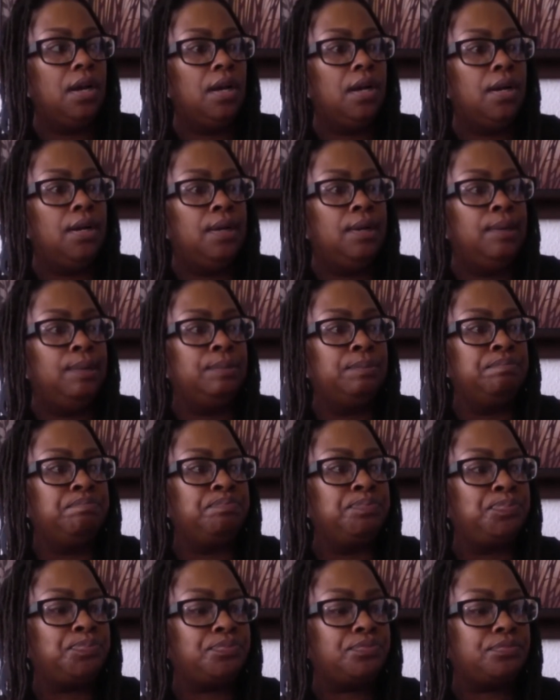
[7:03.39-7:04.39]

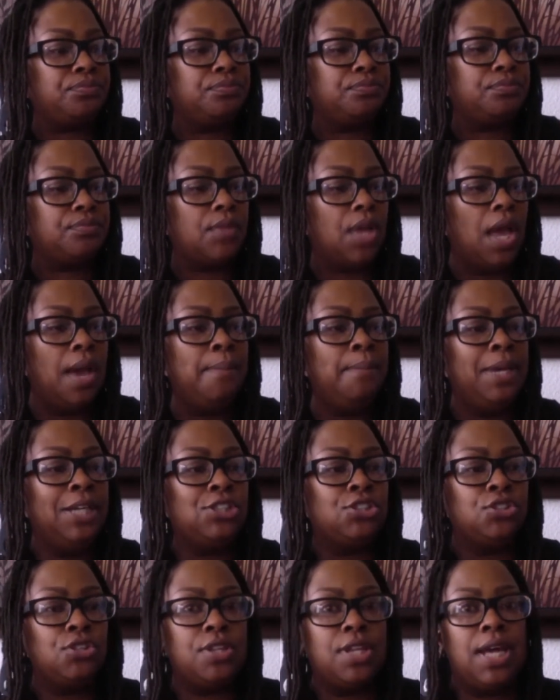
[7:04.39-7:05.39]
I
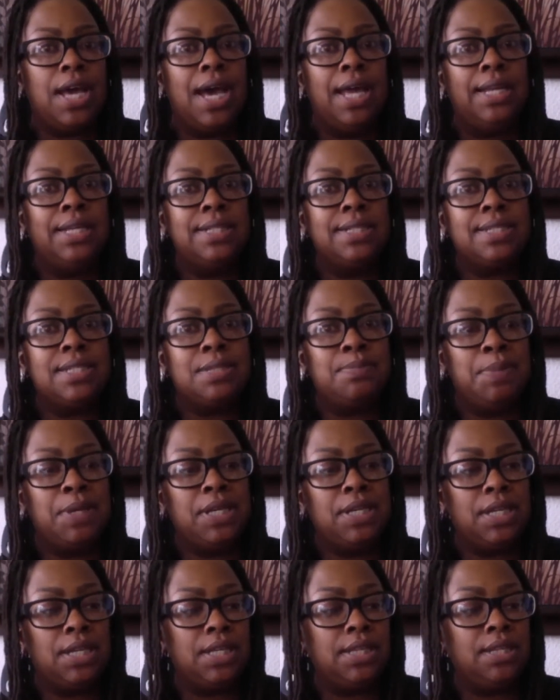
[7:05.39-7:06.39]
made sure that I didn't
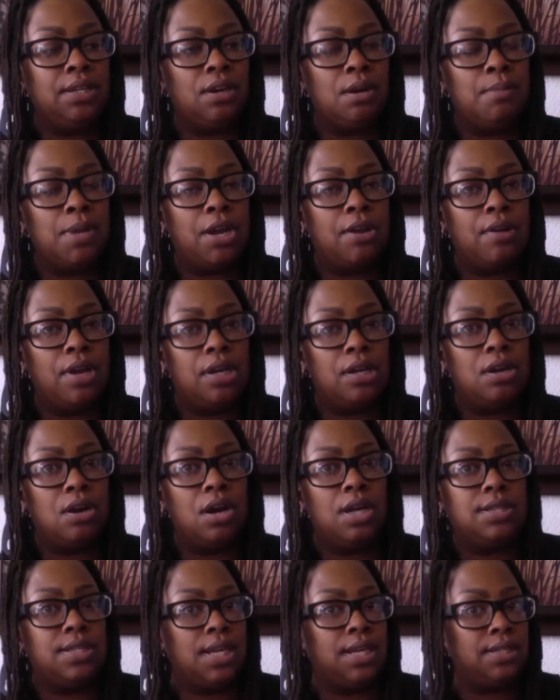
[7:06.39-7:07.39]
spend anything on my
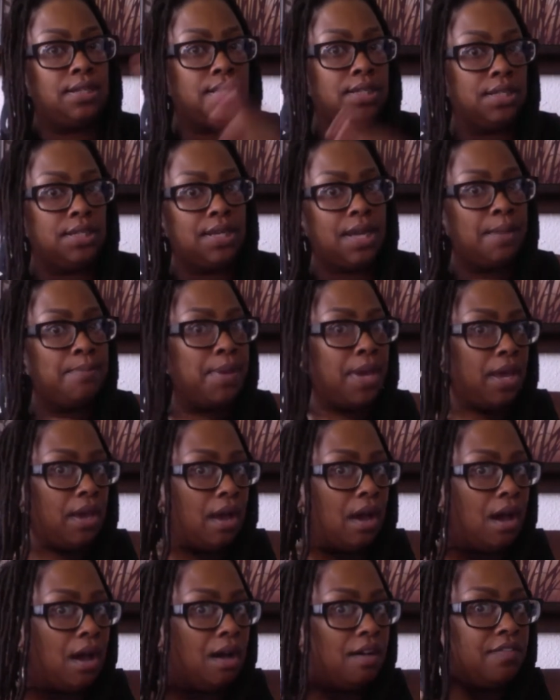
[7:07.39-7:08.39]
credit card that I could not
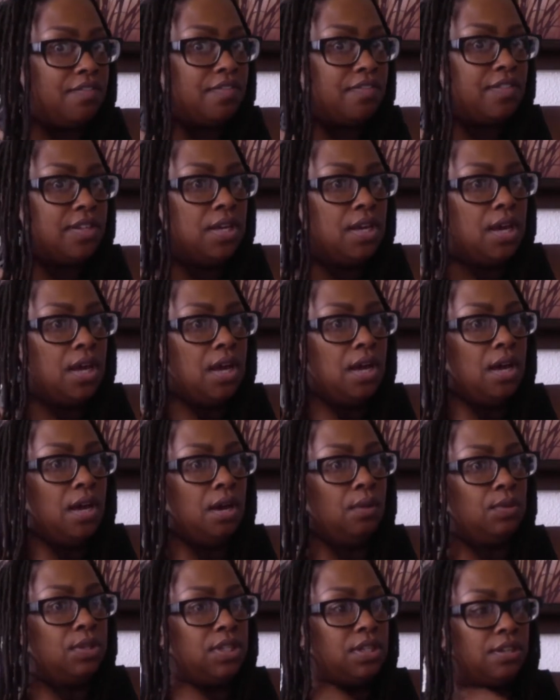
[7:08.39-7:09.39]
pay off
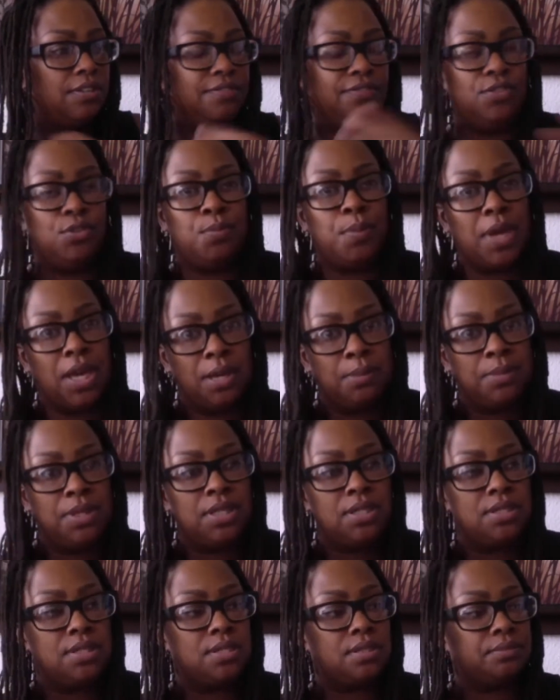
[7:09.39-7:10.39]
within a few
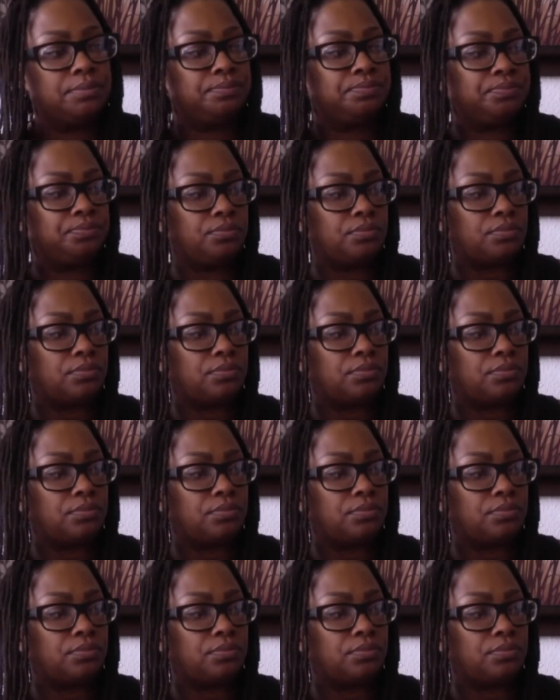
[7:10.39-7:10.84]
payments.